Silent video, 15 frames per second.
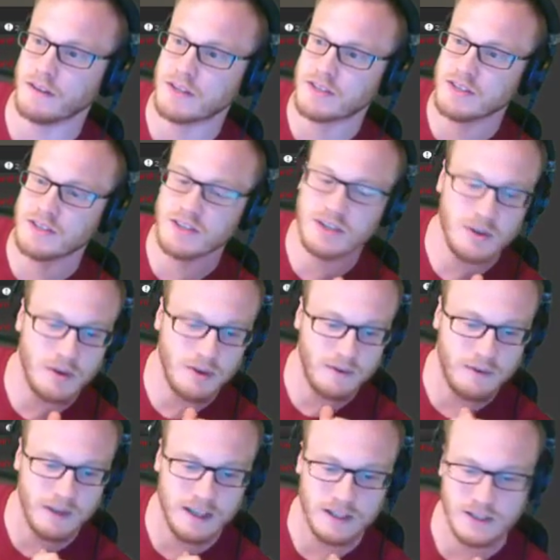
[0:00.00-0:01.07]
This is a newer
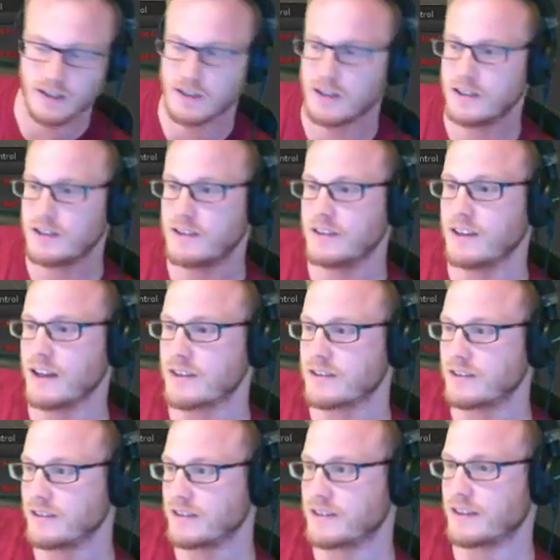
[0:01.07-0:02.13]
feature that
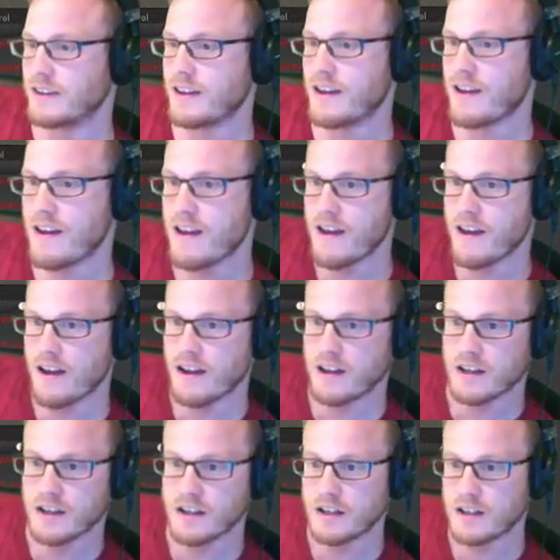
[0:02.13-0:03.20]
doesn't
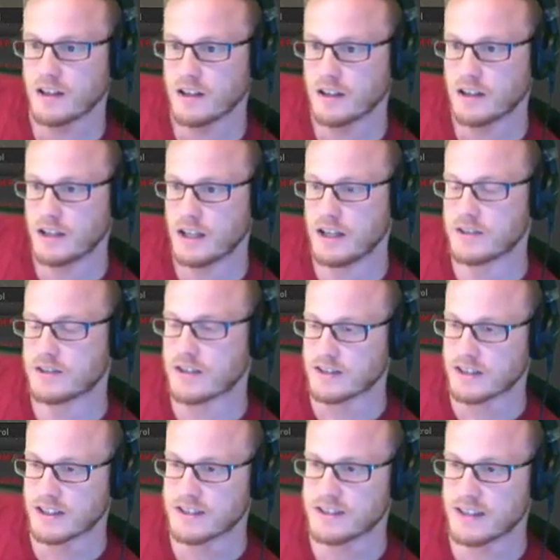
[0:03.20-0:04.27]

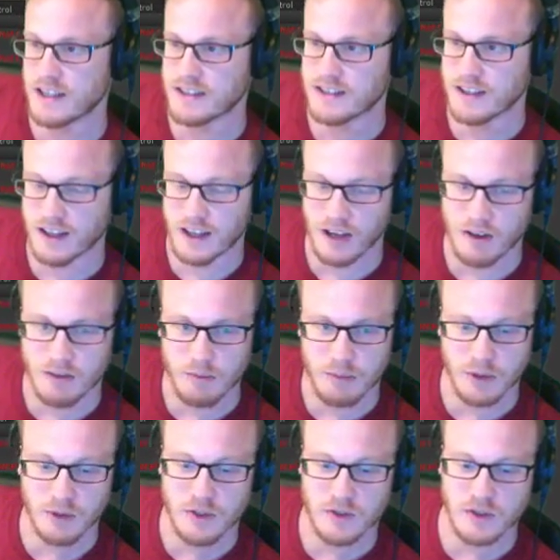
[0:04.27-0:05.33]
exist in the current
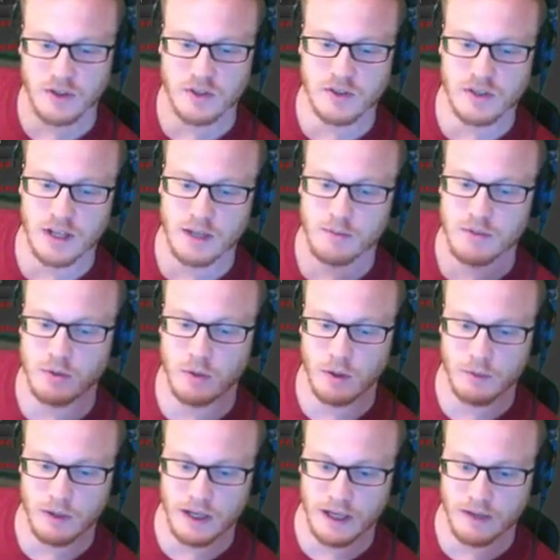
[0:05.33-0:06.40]
build that's on Steam. So what I'm
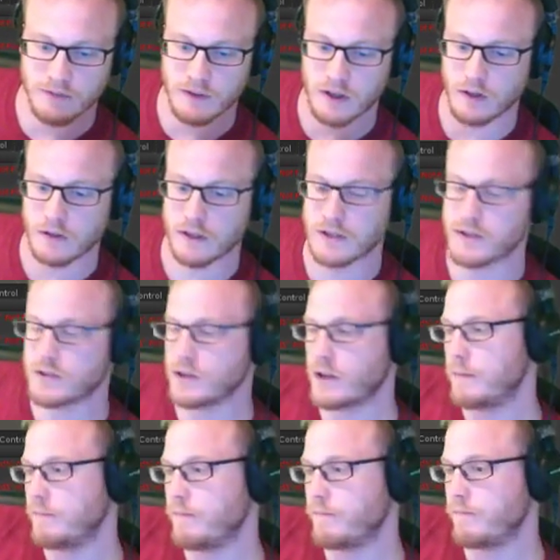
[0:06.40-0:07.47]
going to have to do is
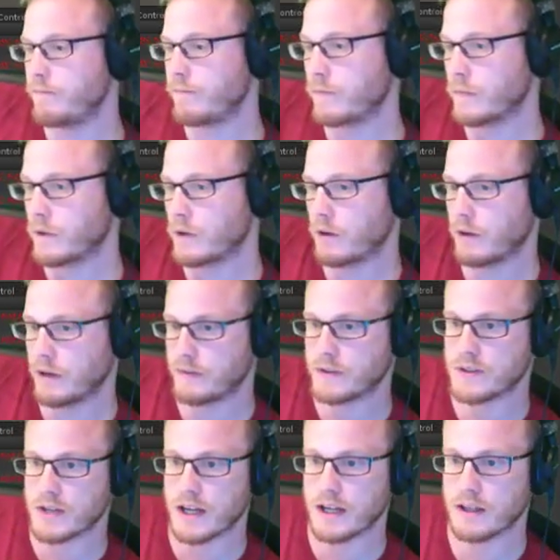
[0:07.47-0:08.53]
I'm going to have
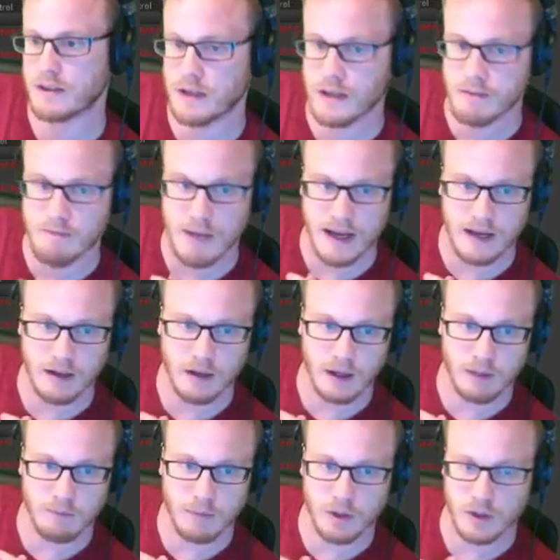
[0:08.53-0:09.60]
to take the
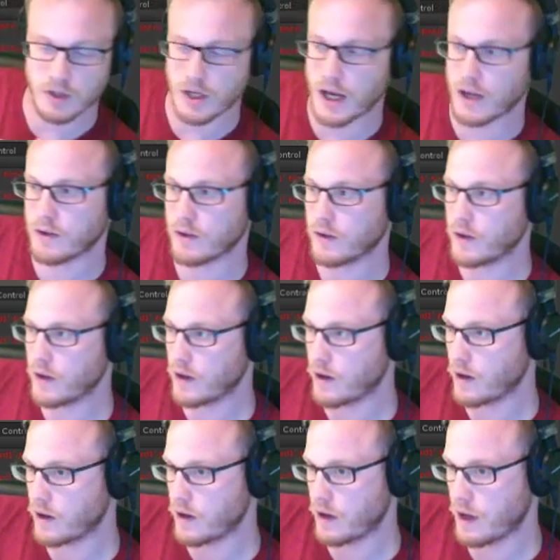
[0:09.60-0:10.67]
mainline project
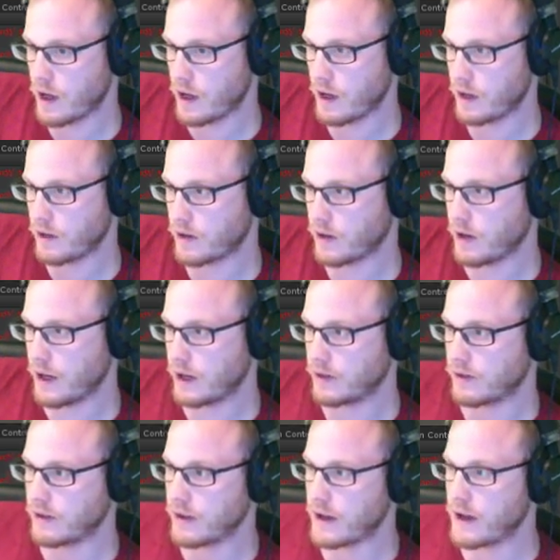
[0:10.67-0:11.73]
and
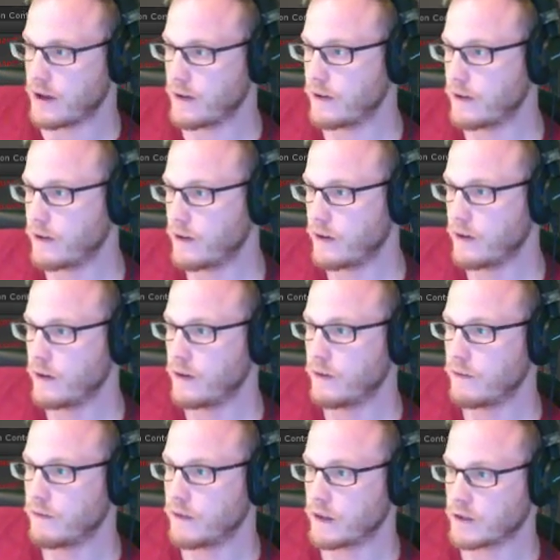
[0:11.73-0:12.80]
connect to that
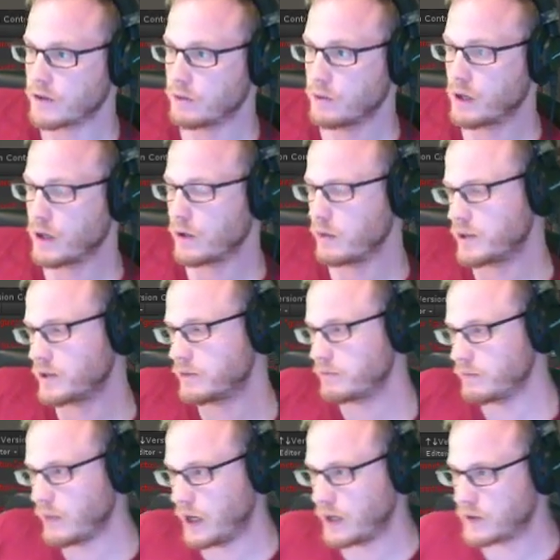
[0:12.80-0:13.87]
to work, which
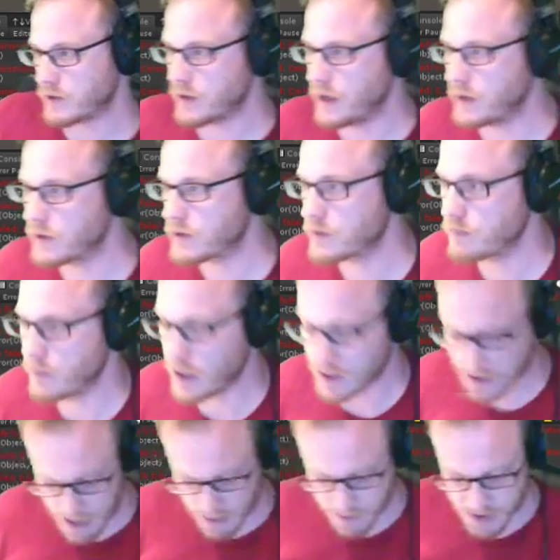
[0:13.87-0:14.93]
makes sense.
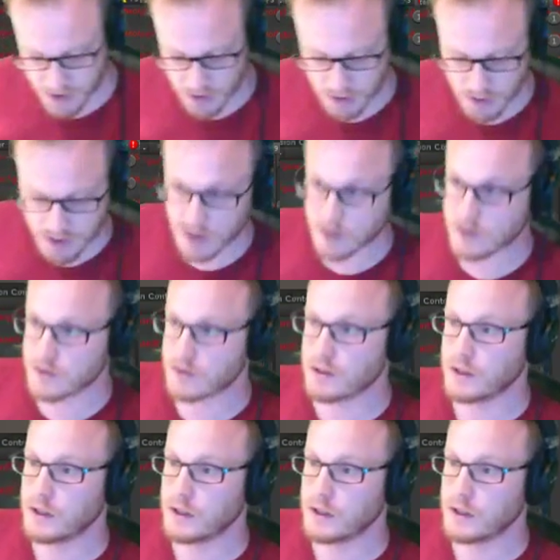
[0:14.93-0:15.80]
Makes absolute sense.